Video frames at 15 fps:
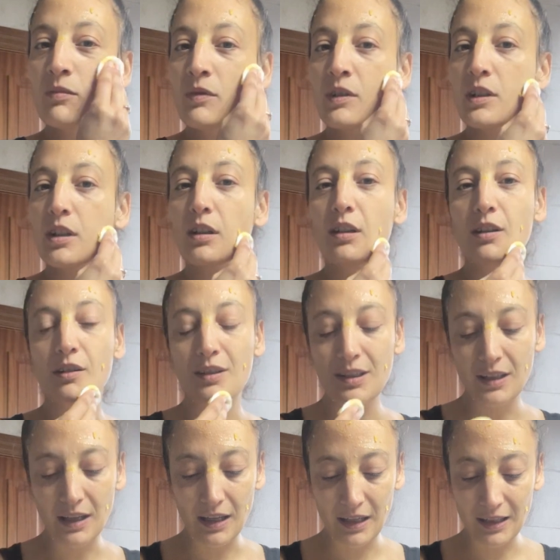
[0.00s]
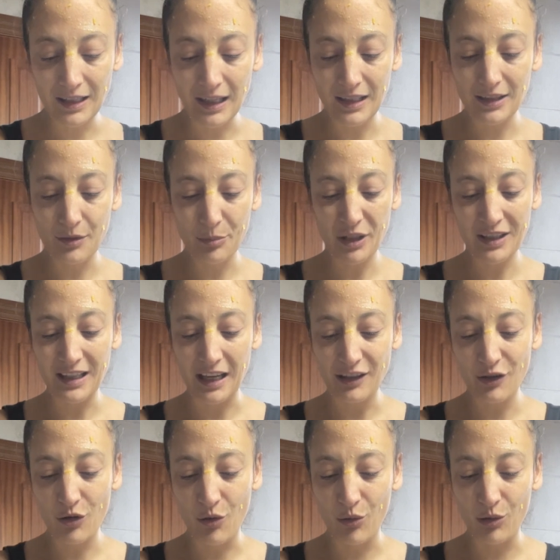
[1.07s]
So you're gonna see it has a bit that
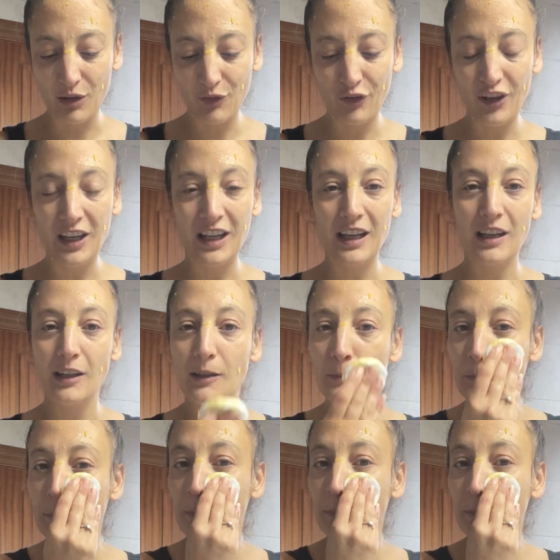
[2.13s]
cold feeling.